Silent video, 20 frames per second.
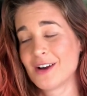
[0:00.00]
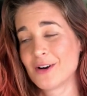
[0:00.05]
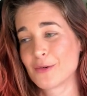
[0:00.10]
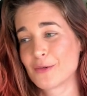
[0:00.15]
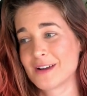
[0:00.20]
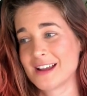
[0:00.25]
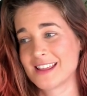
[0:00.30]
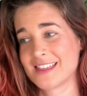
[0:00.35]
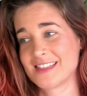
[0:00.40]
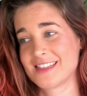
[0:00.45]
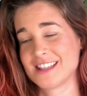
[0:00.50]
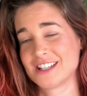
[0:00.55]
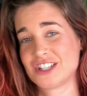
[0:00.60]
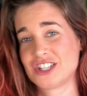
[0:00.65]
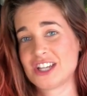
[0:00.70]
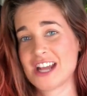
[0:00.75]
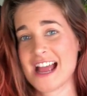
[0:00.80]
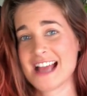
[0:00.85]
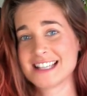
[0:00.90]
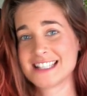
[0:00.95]
with the
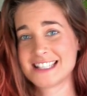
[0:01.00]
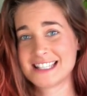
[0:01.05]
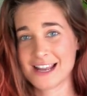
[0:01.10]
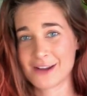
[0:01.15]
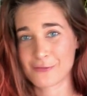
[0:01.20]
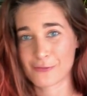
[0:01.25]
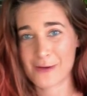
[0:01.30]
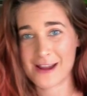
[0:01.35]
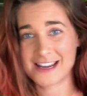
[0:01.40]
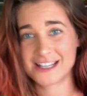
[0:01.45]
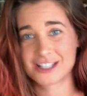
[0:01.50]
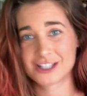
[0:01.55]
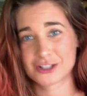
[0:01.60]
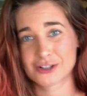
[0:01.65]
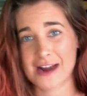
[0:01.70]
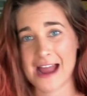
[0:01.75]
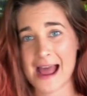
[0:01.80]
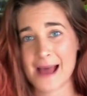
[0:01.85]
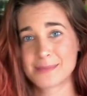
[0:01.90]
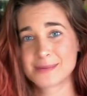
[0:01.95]
chest and waist
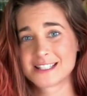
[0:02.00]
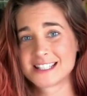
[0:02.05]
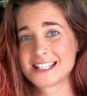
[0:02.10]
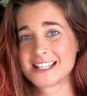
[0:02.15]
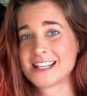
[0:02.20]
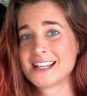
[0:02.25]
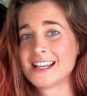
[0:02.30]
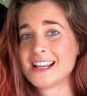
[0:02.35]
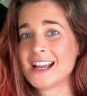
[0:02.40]
straps.